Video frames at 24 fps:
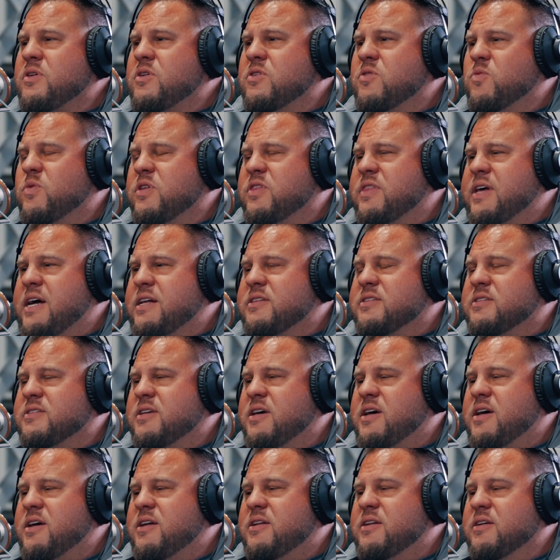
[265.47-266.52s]
with that
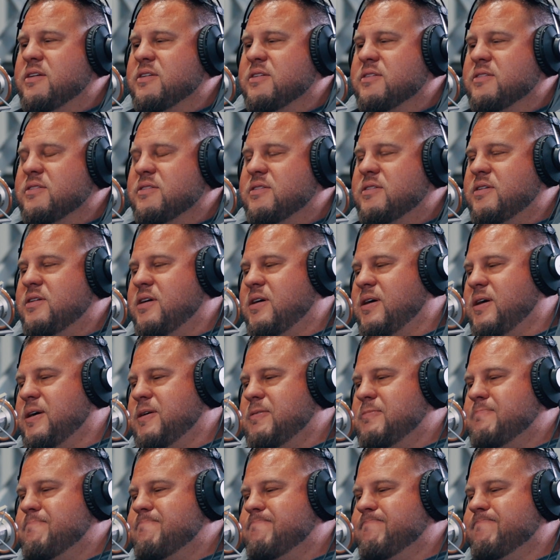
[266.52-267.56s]
said,
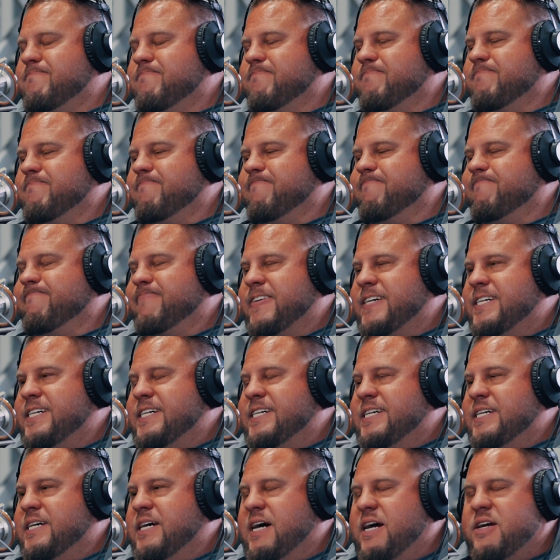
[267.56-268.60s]
um,
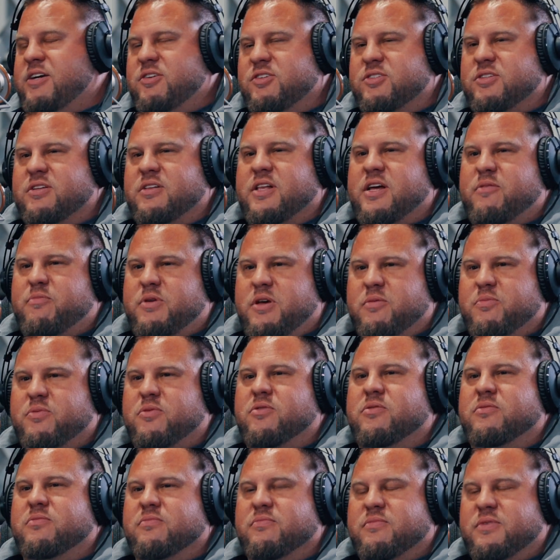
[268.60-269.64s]
I used to let
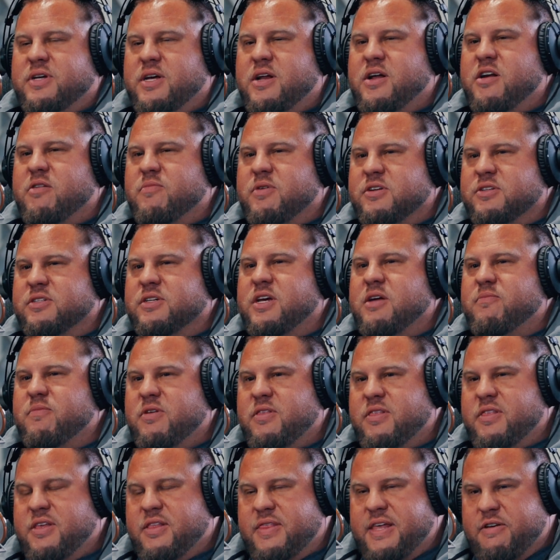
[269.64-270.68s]
people get under my skin,
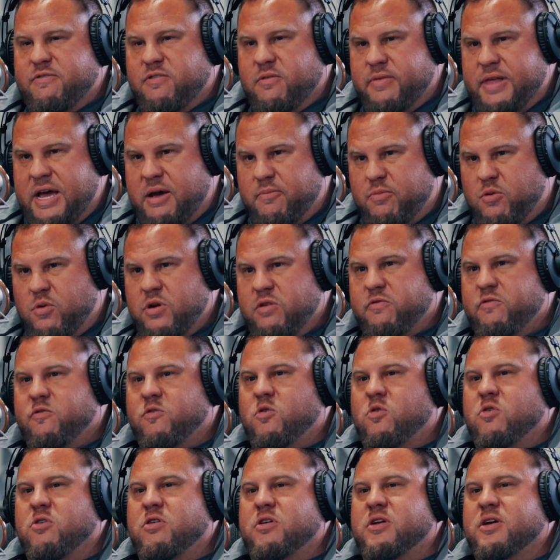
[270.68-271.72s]
but that, from that point
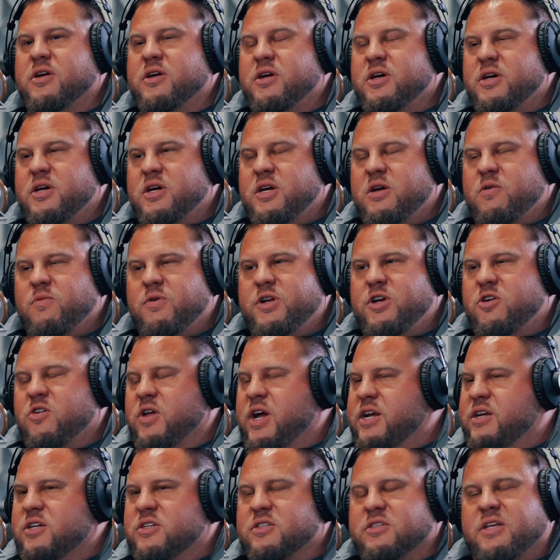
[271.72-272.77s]
forward, when you're
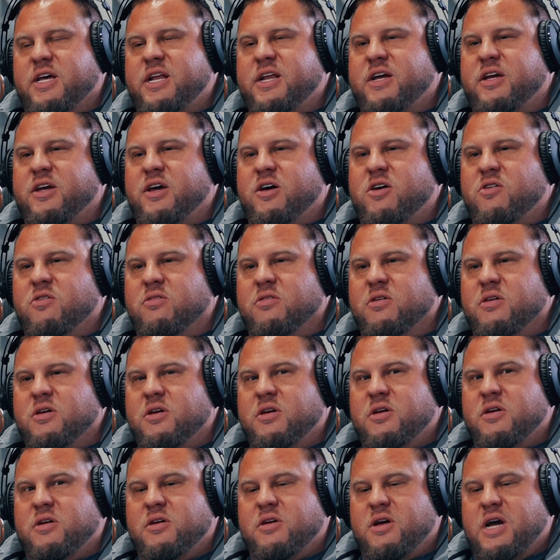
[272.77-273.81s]
like, just let it go.
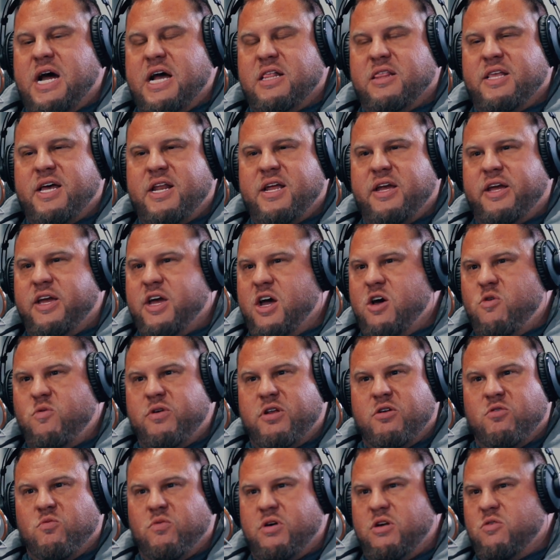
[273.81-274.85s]
I let it go
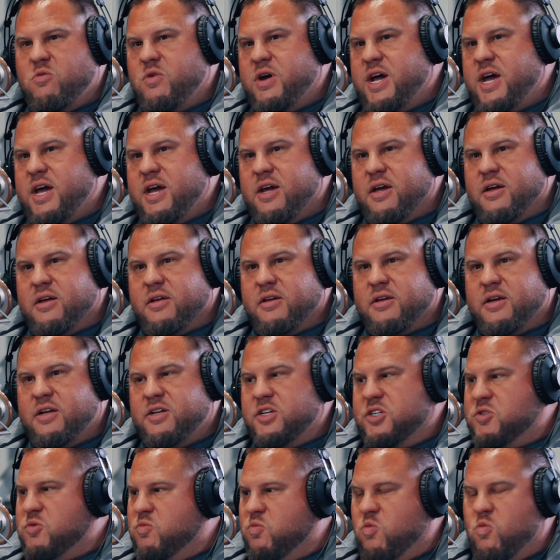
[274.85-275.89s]
and it went away. It
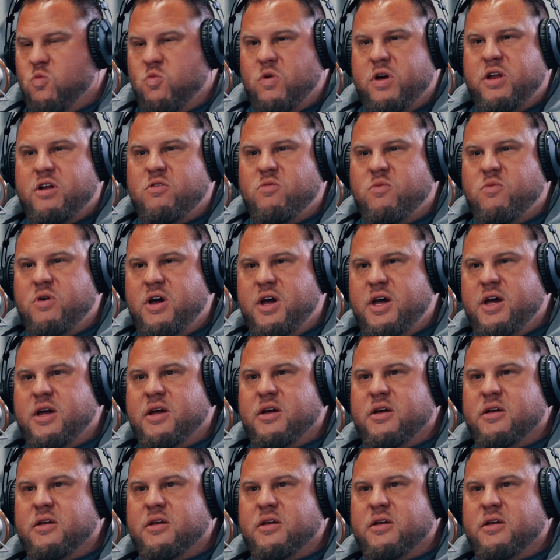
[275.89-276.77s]
just no, it went it away. Always